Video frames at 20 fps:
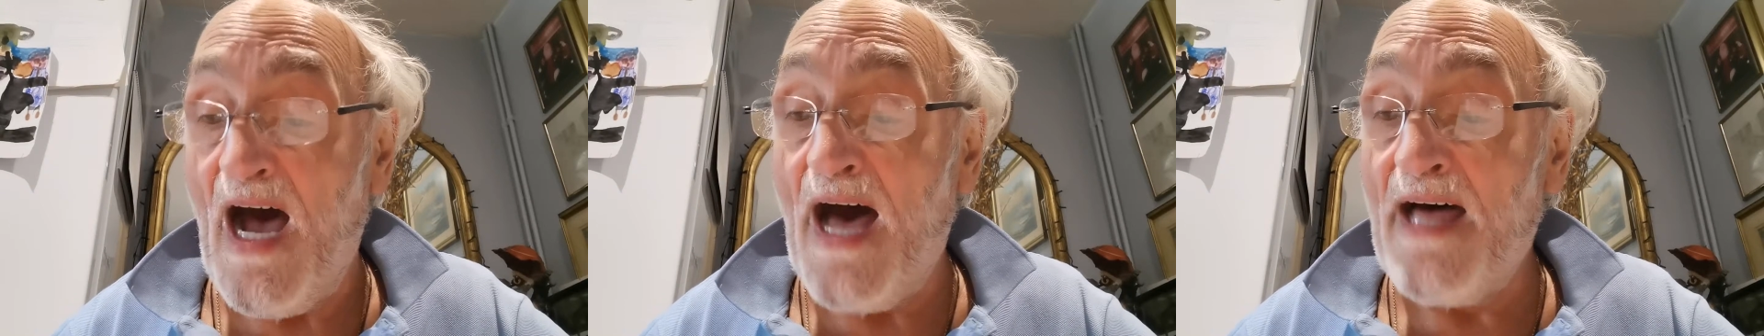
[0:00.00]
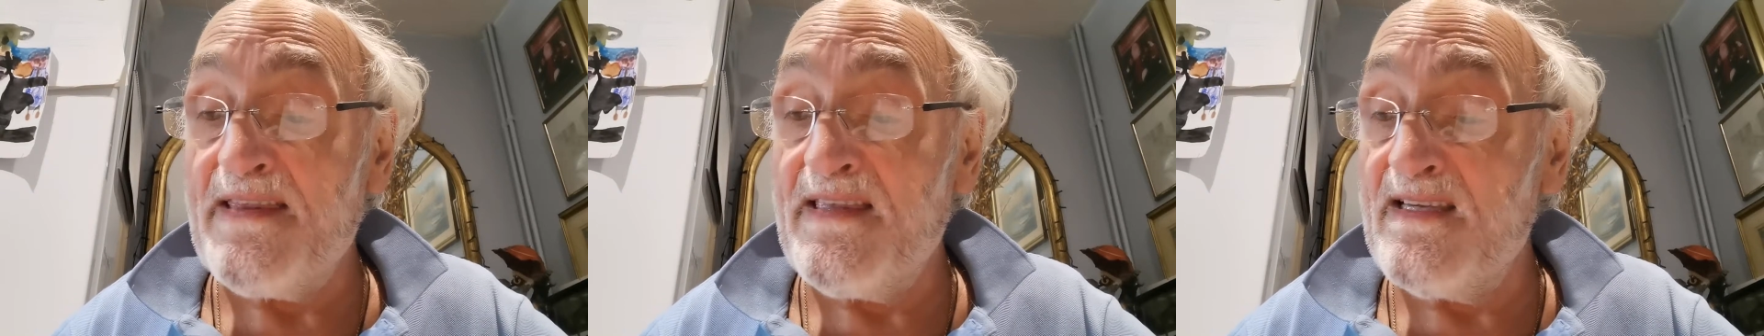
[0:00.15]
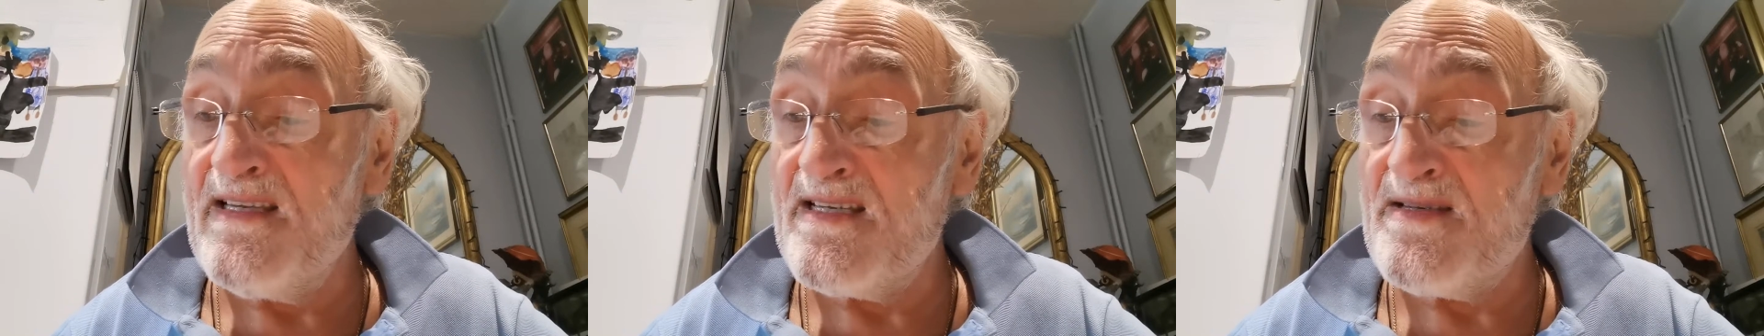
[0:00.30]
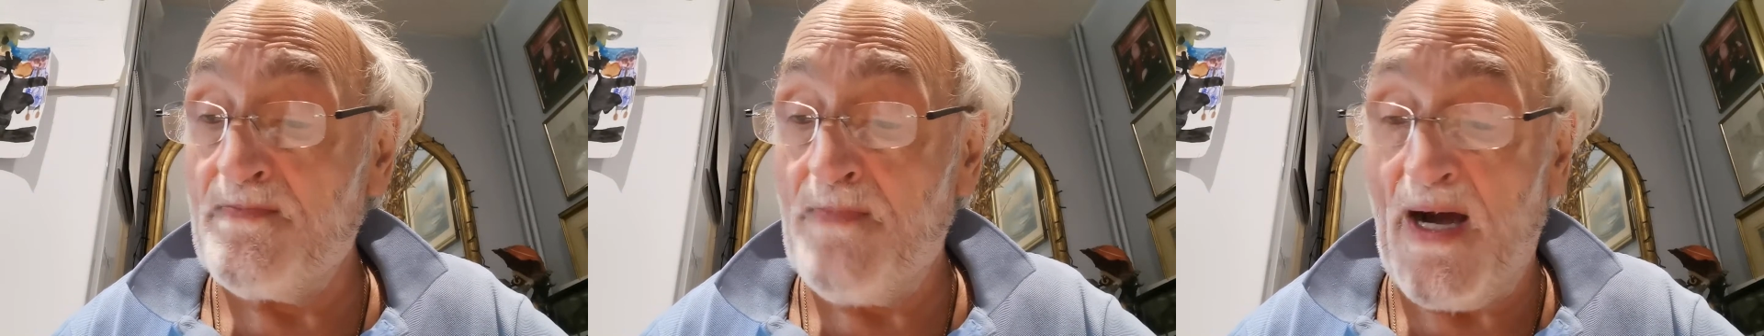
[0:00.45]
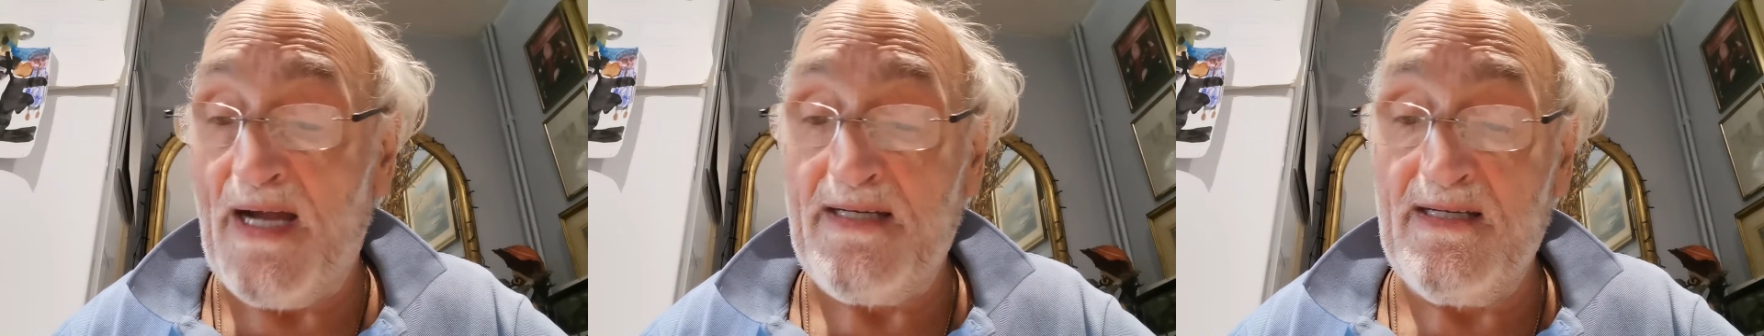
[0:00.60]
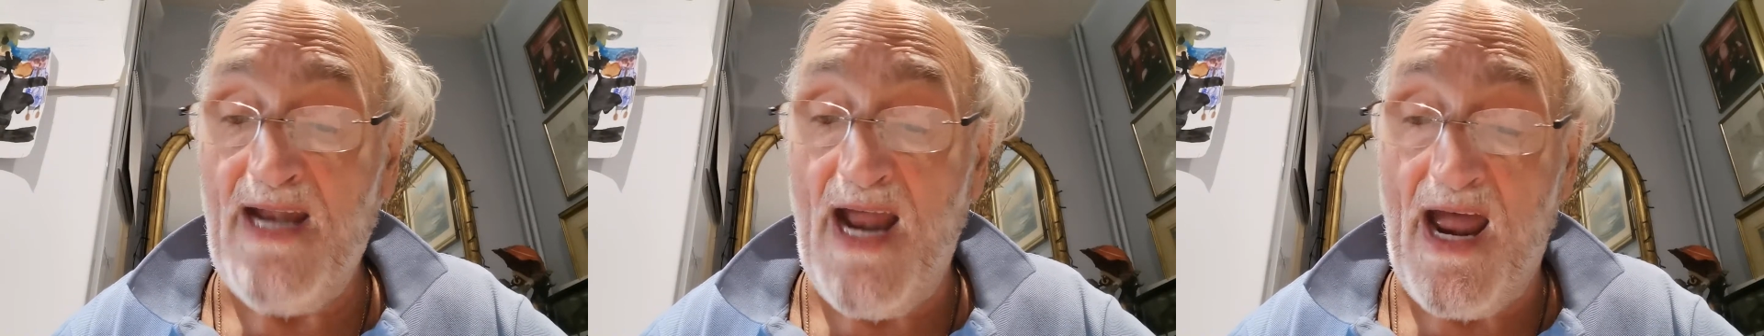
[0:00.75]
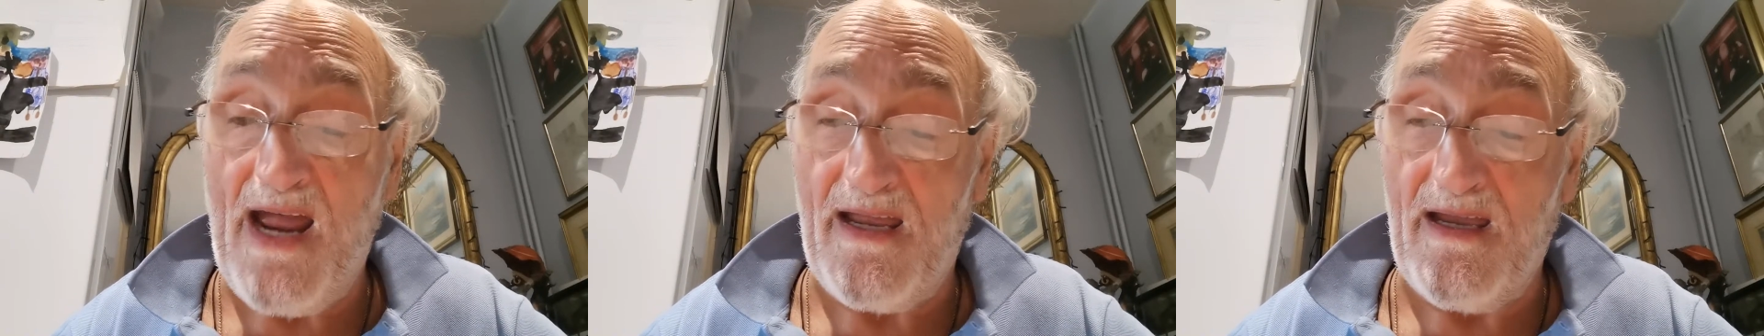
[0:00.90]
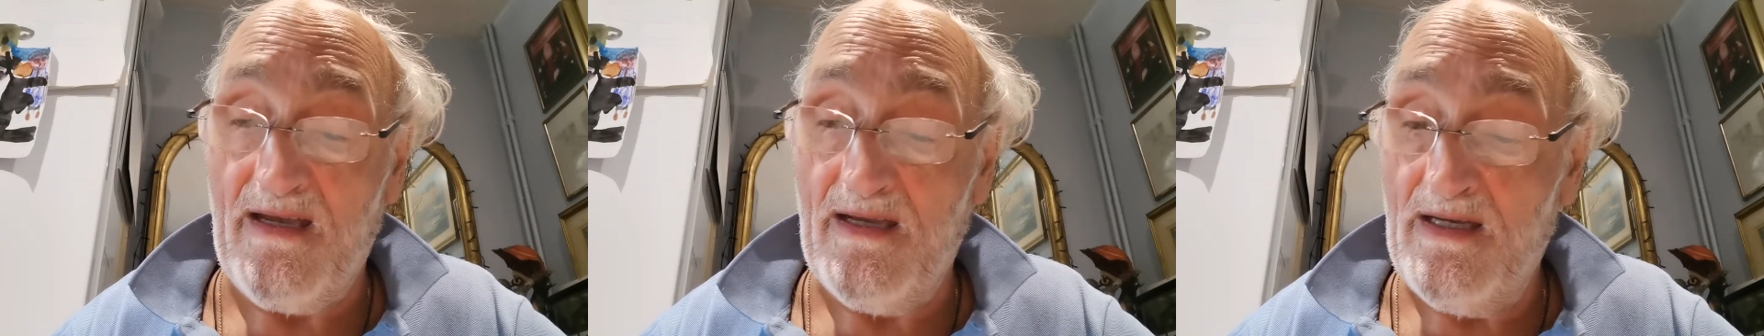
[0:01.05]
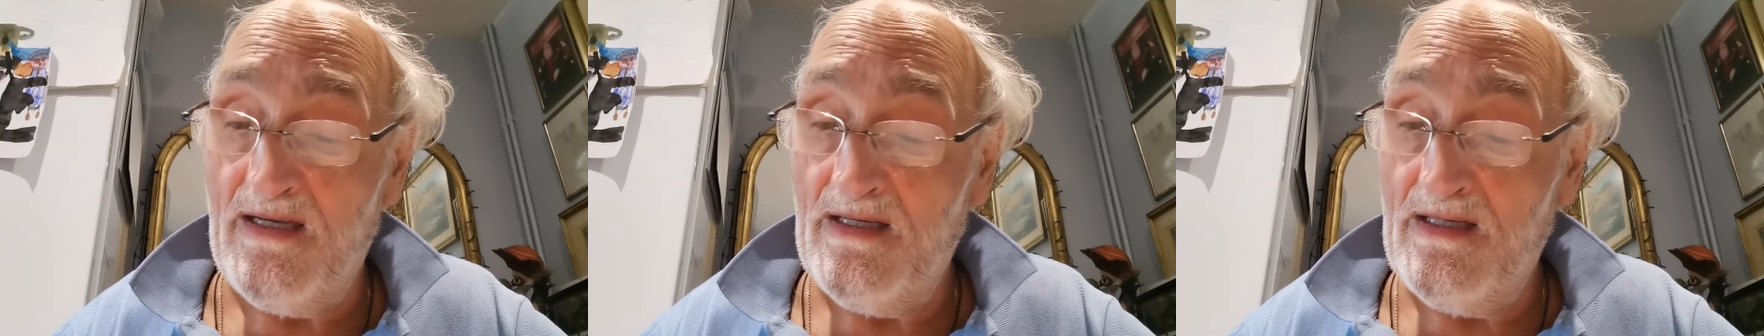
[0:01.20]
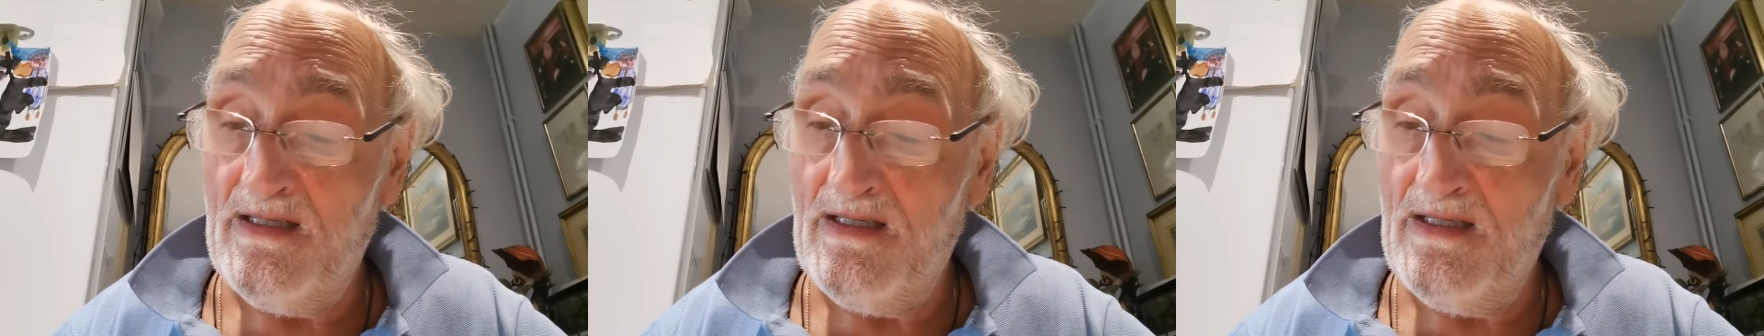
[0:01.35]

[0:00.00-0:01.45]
others my neck